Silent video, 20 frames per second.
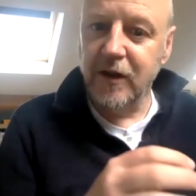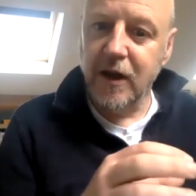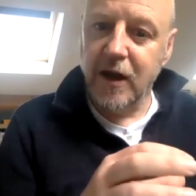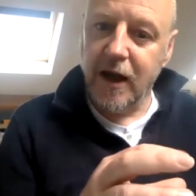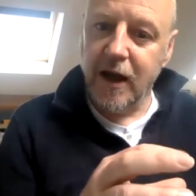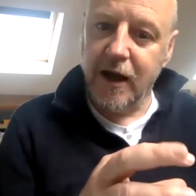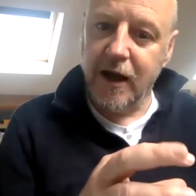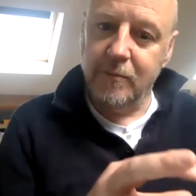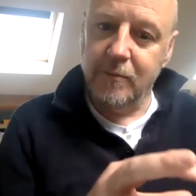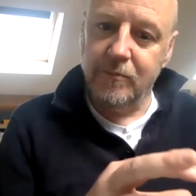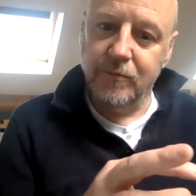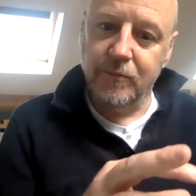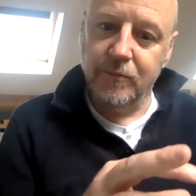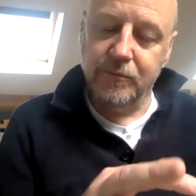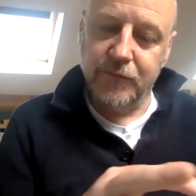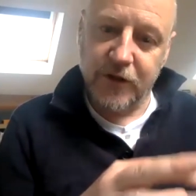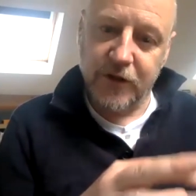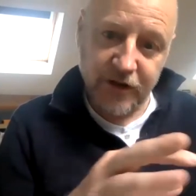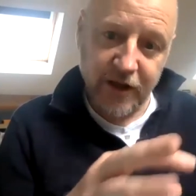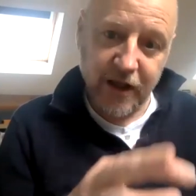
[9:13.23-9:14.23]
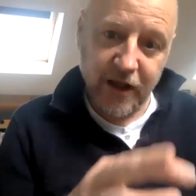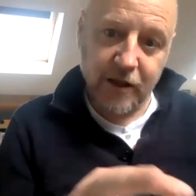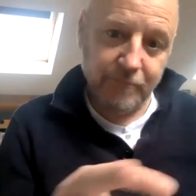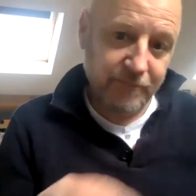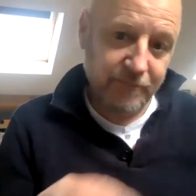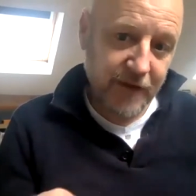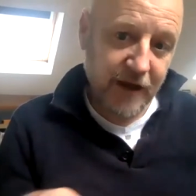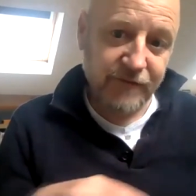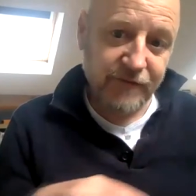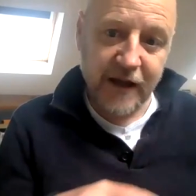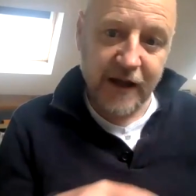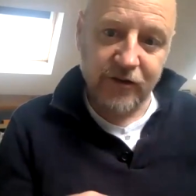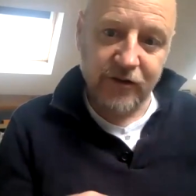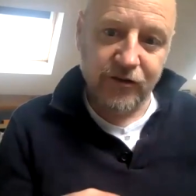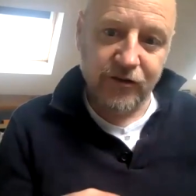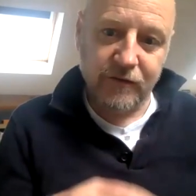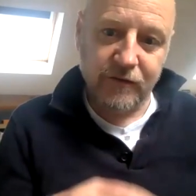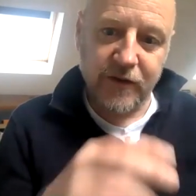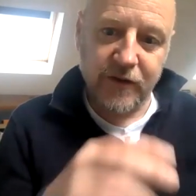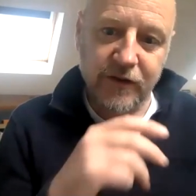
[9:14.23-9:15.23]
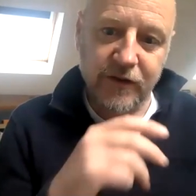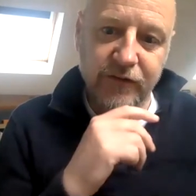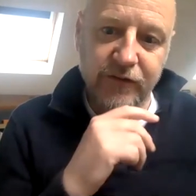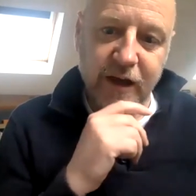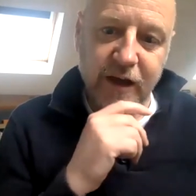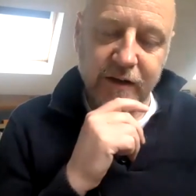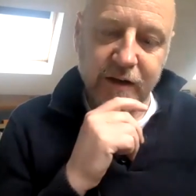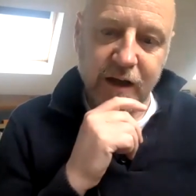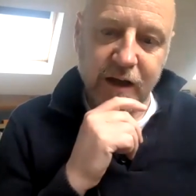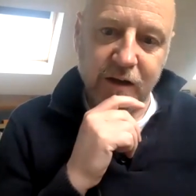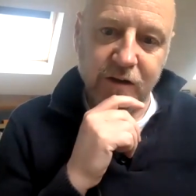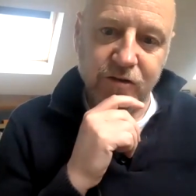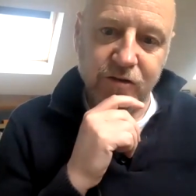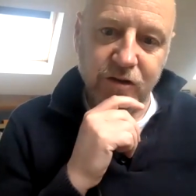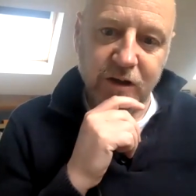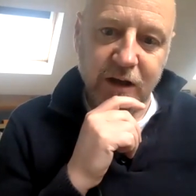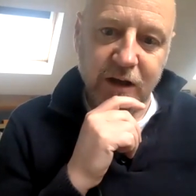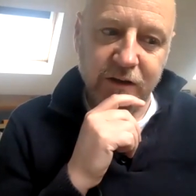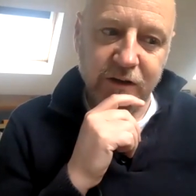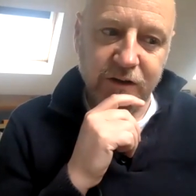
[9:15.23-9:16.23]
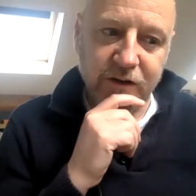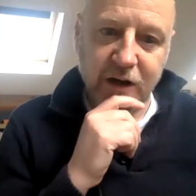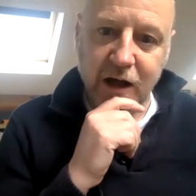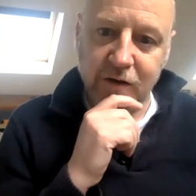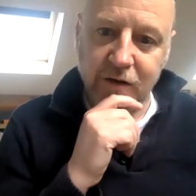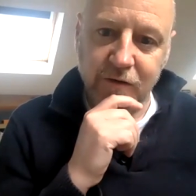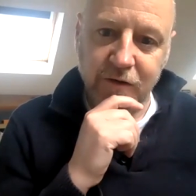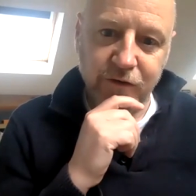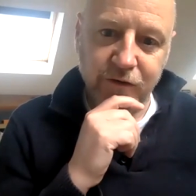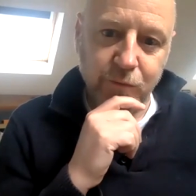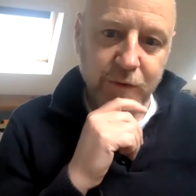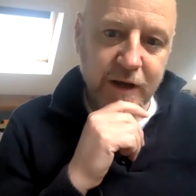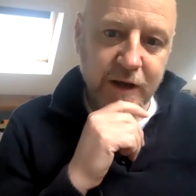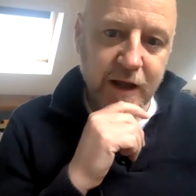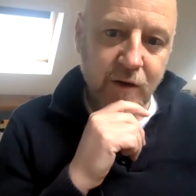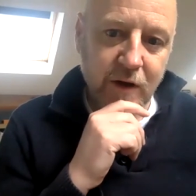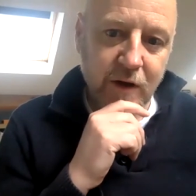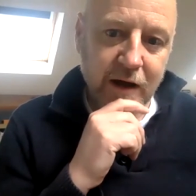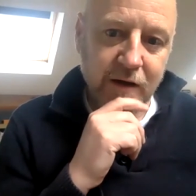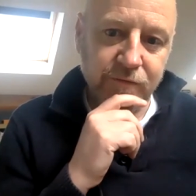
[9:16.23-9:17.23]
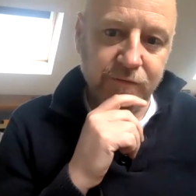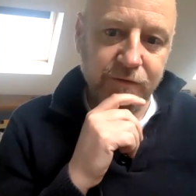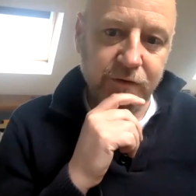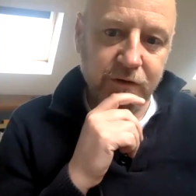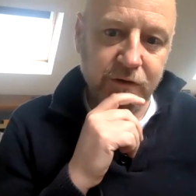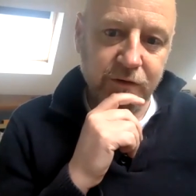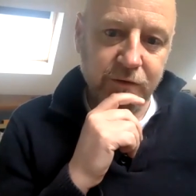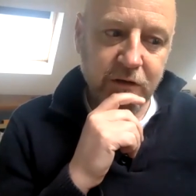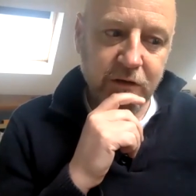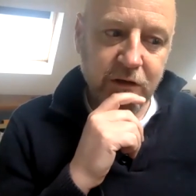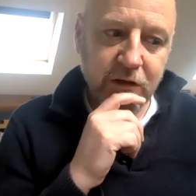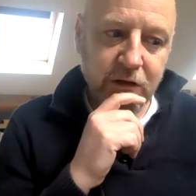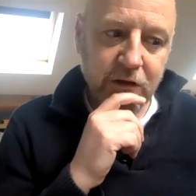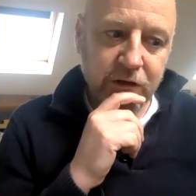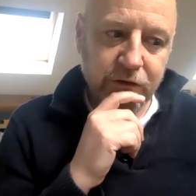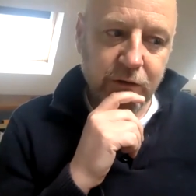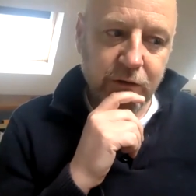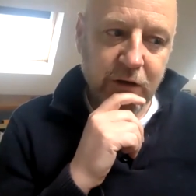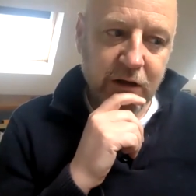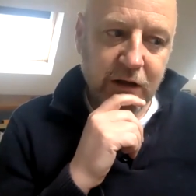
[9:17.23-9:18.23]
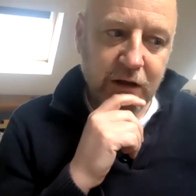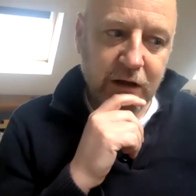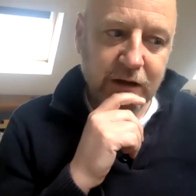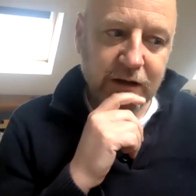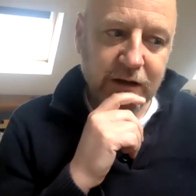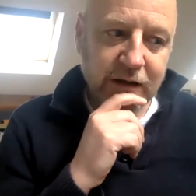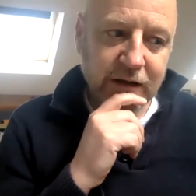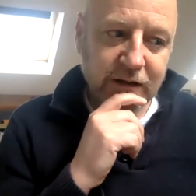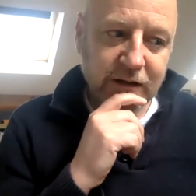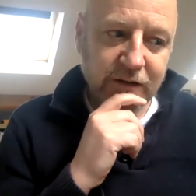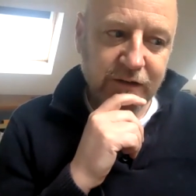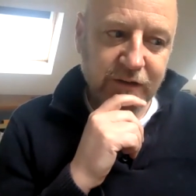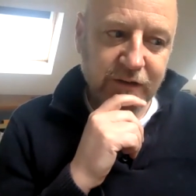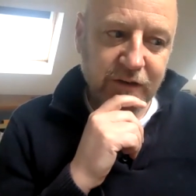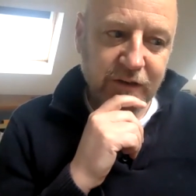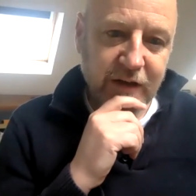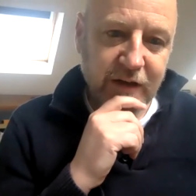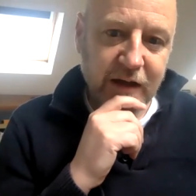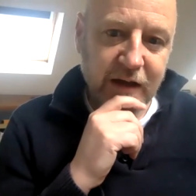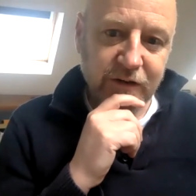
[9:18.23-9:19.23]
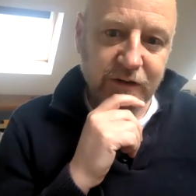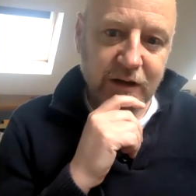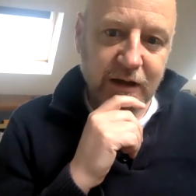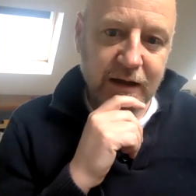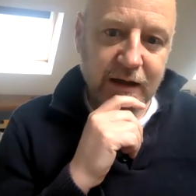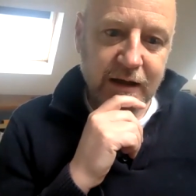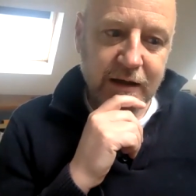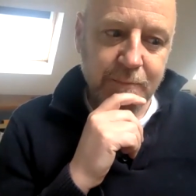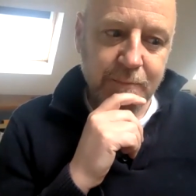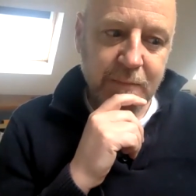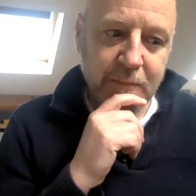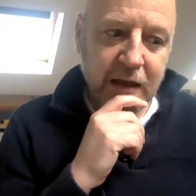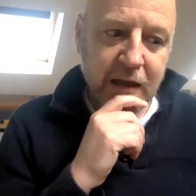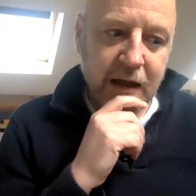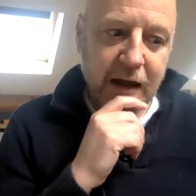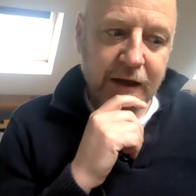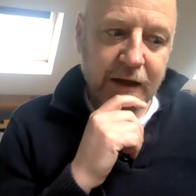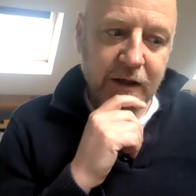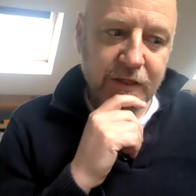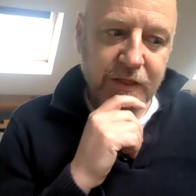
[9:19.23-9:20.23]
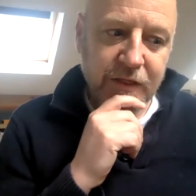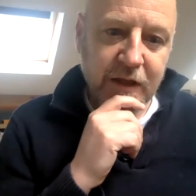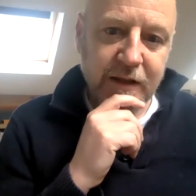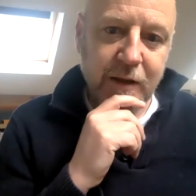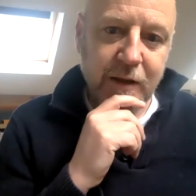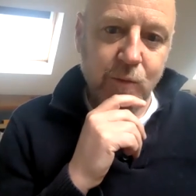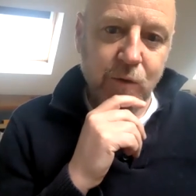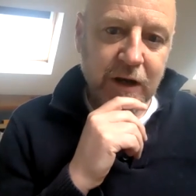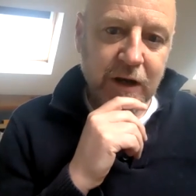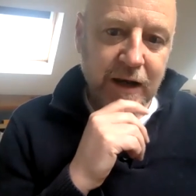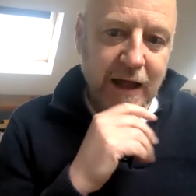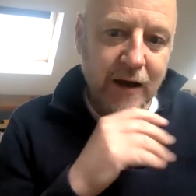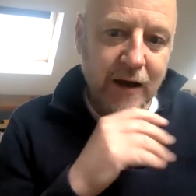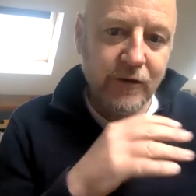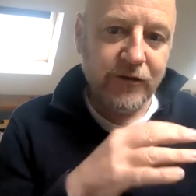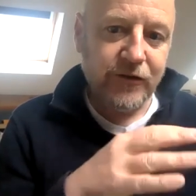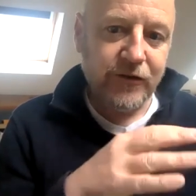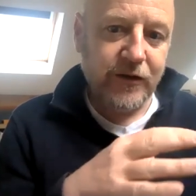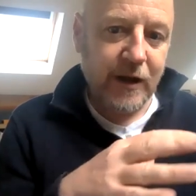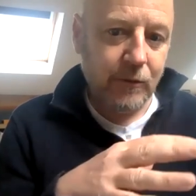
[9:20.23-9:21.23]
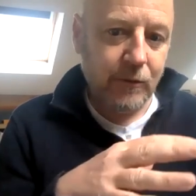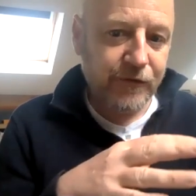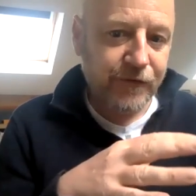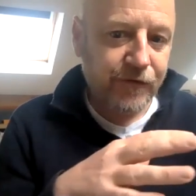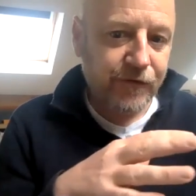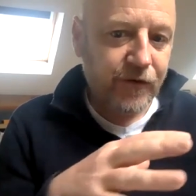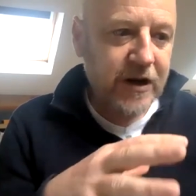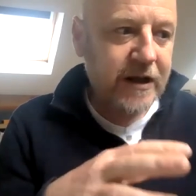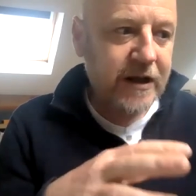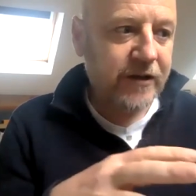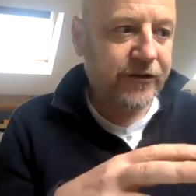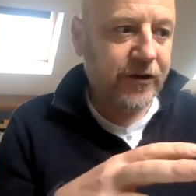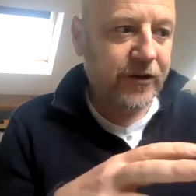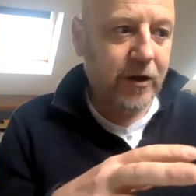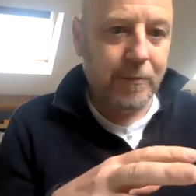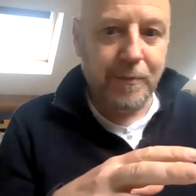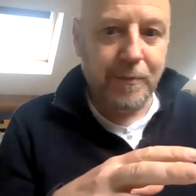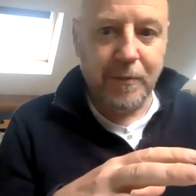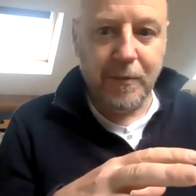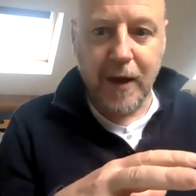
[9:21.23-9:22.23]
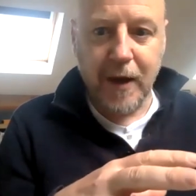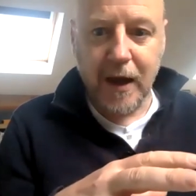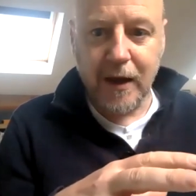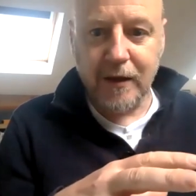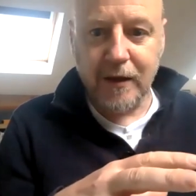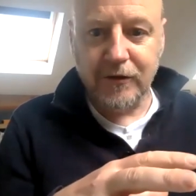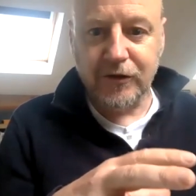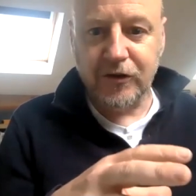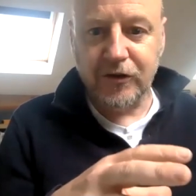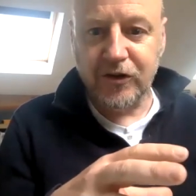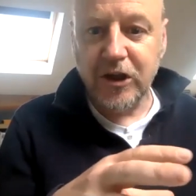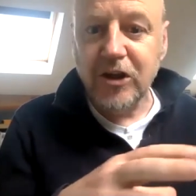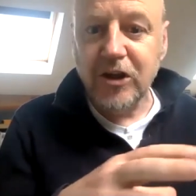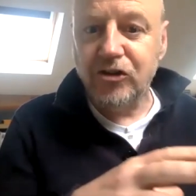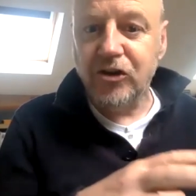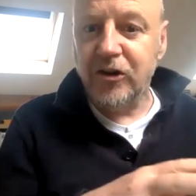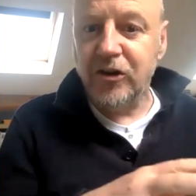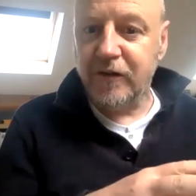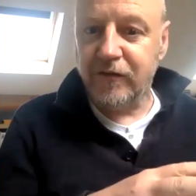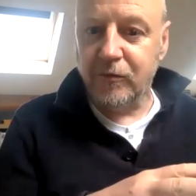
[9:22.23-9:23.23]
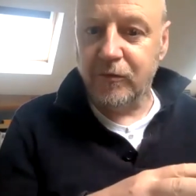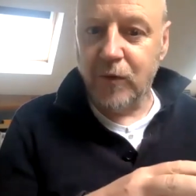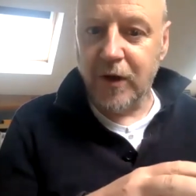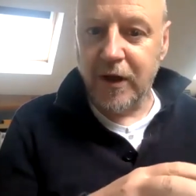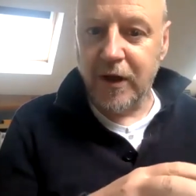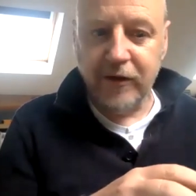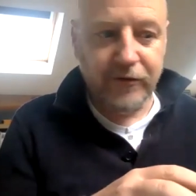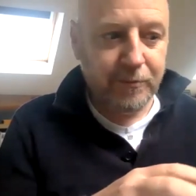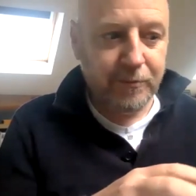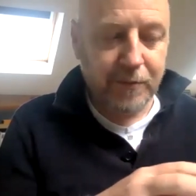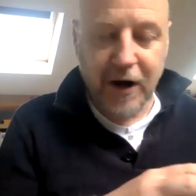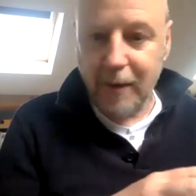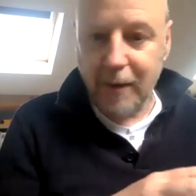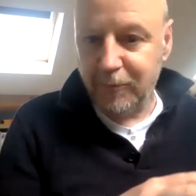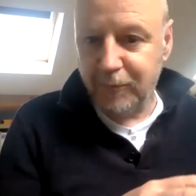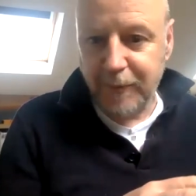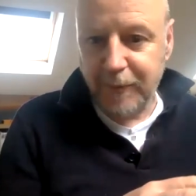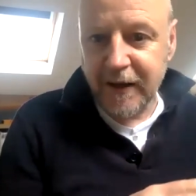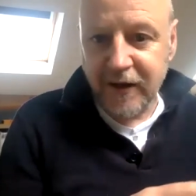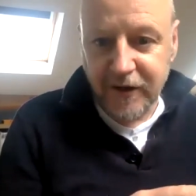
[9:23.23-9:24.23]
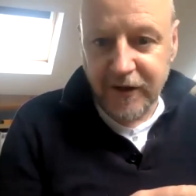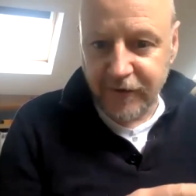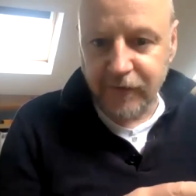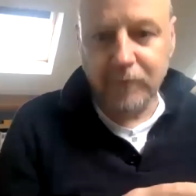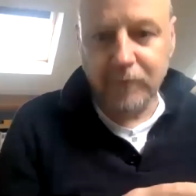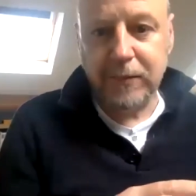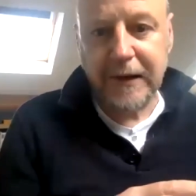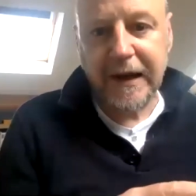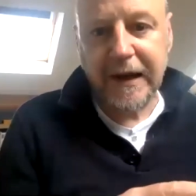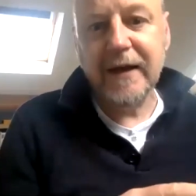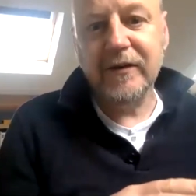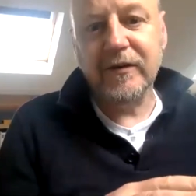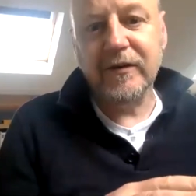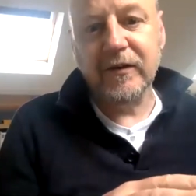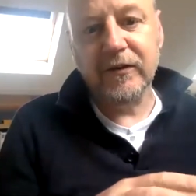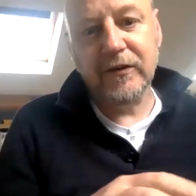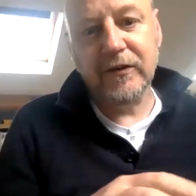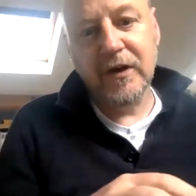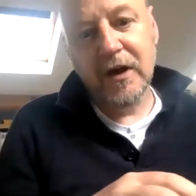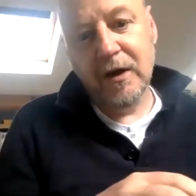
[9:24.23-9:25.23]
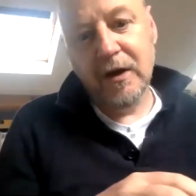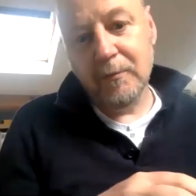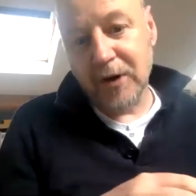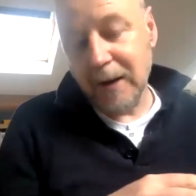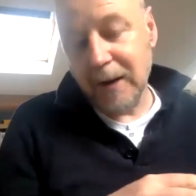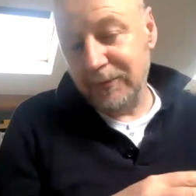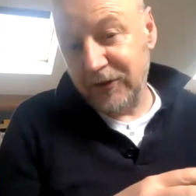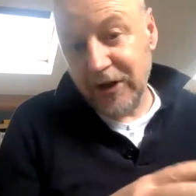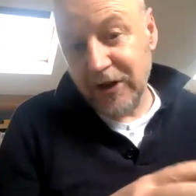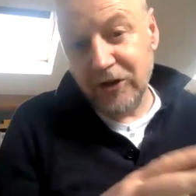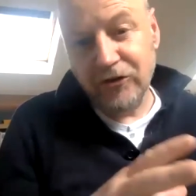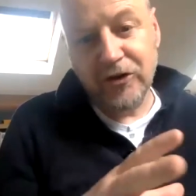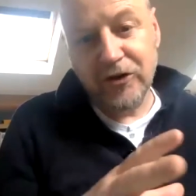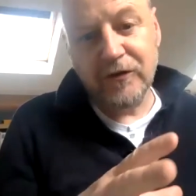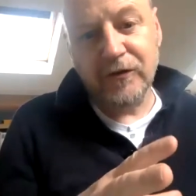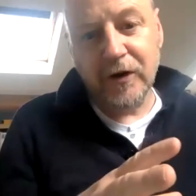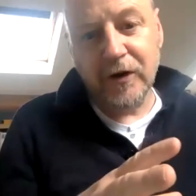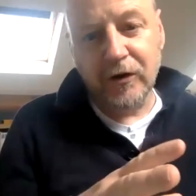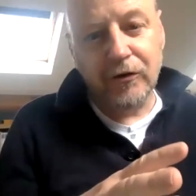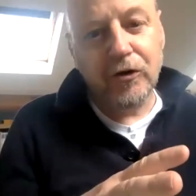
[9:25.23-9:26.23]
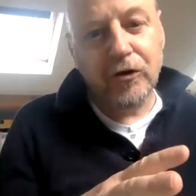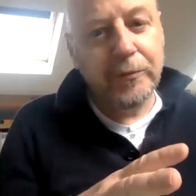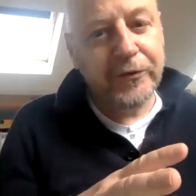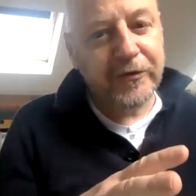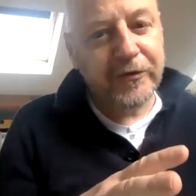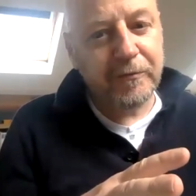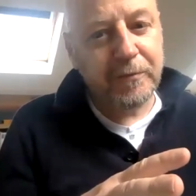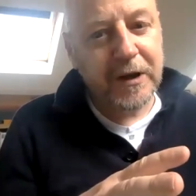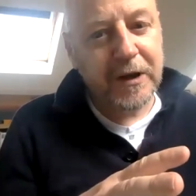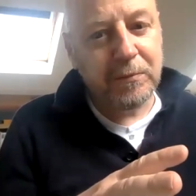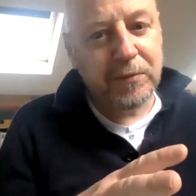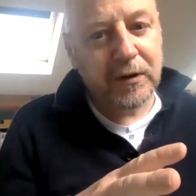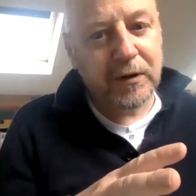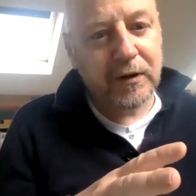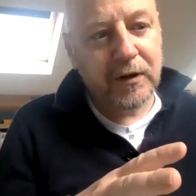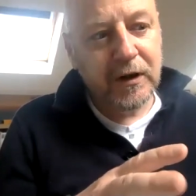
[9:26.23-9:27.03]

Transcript: um, to take advantage of this technology and the tolerance we now have for it. So I, would like to see that. Um, and I think that would allow us, that would free us up uh, to teach in different ways, perhaps be in different places, perhaps teach different groups of people.